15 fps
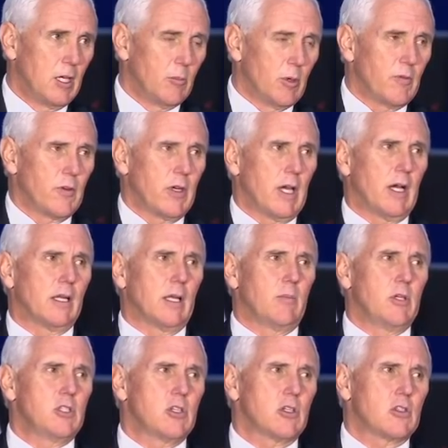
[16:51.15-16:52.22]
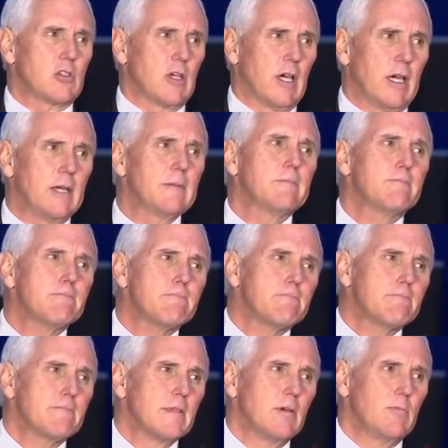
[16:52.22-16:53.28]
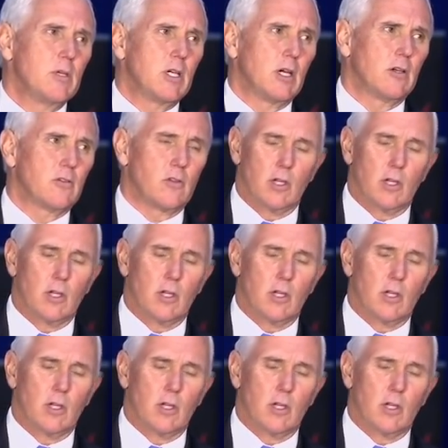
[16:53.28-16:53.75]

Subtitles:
But for now, let me just say that because